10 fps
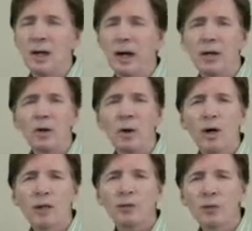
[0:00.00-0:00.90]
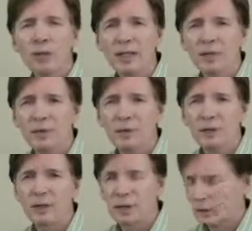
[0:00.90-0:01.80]
higher quality full HD
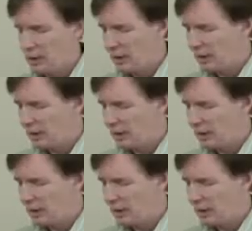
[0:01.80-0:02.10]
video,